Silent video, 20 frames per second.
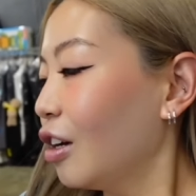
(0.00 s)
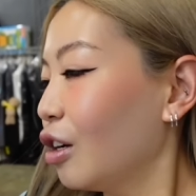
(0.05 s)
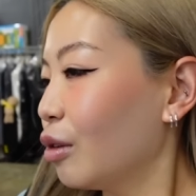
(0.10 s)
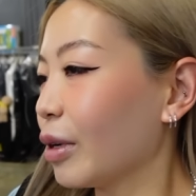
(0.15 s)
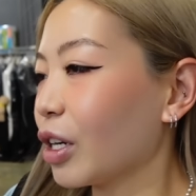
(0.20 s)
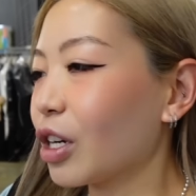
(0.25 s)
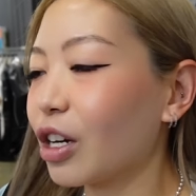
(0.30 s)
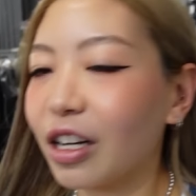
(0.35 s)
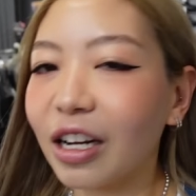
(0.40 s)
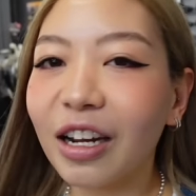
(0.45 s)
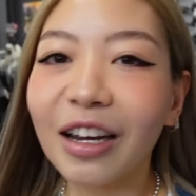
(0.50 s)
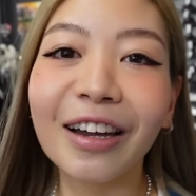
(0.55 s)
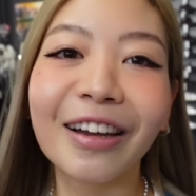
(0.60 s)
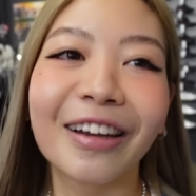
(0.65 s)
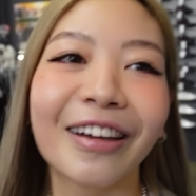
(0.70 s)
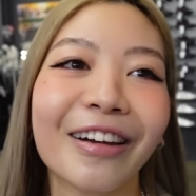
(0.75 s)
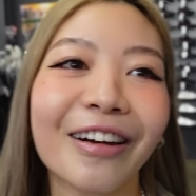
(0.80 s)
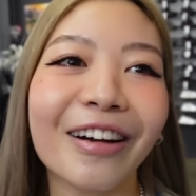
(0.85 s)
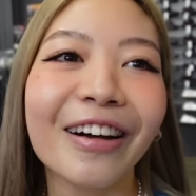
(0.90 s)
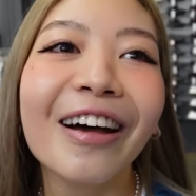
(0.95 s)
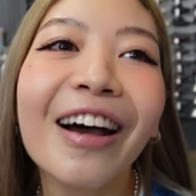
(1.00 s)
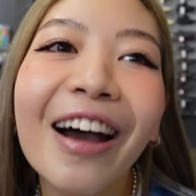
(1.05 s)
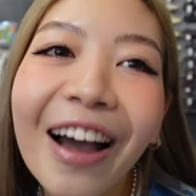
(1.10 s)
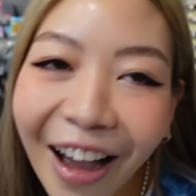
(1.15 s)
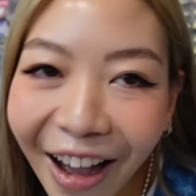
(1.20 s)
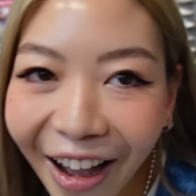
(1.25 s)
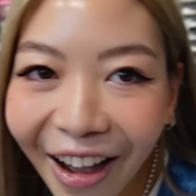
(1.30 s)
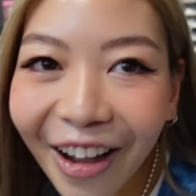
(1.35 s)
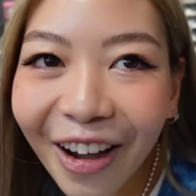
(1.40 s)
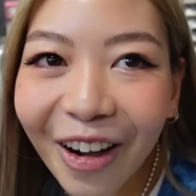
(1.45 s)
Oh my god,
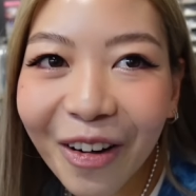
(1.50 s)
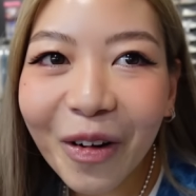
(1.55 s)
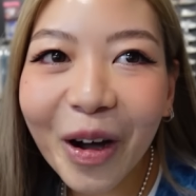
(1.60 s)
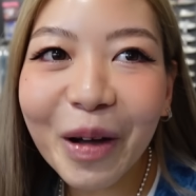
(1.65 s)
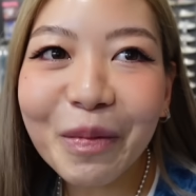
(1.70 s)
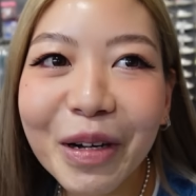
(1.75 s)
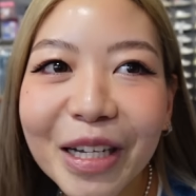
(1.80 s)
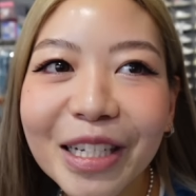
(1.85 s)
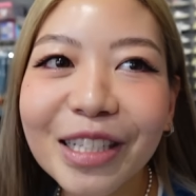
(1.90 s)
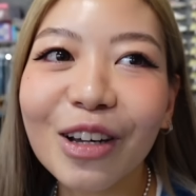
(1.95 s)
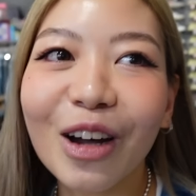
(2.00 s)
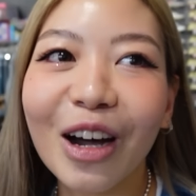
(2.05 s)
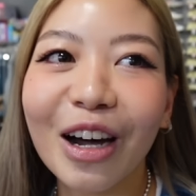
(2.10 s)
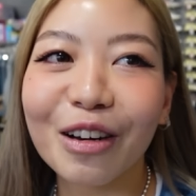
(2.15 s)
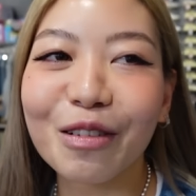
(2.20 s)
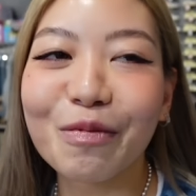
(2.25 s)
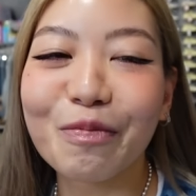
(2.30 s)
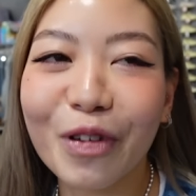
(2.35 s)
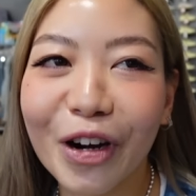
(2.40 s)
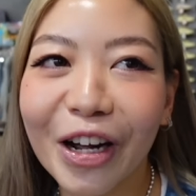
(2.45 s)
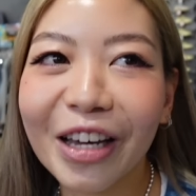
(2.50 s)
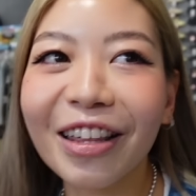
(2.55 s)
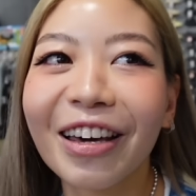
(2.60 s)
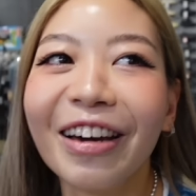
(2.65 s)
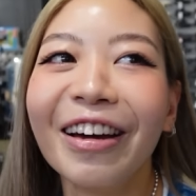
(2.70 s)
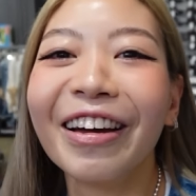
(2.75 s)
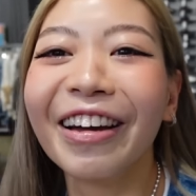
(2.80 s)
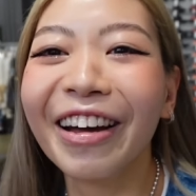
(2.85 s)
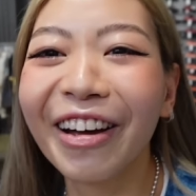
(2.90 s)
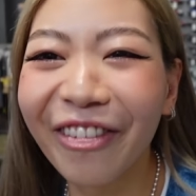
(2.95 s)
why am I so out of breath
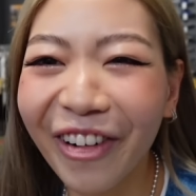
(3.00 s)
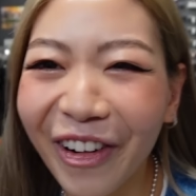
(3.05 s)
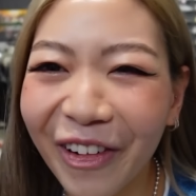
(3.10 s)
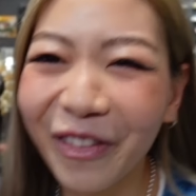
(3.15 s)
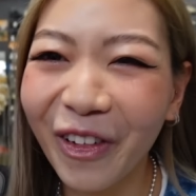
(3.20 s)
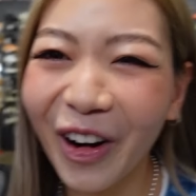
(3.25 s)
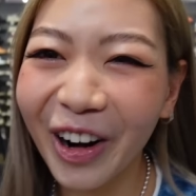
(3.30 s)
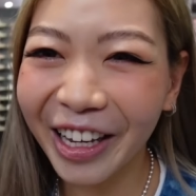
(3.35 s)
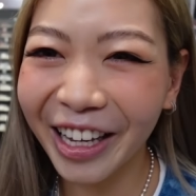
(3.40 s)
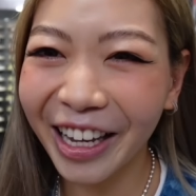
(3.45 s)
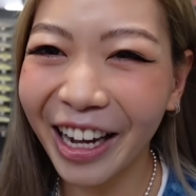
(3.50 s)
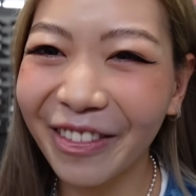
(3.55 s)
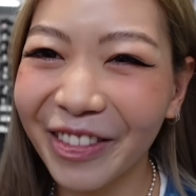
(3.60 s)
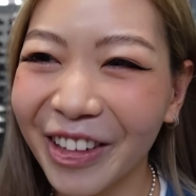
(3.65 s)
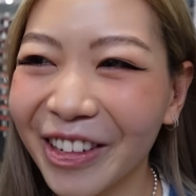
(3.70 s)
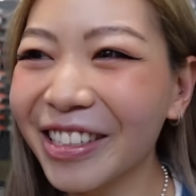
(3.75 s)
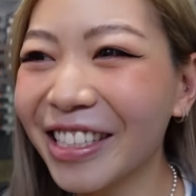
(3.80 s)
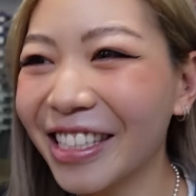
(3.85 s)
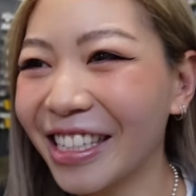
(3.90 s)
from walking up those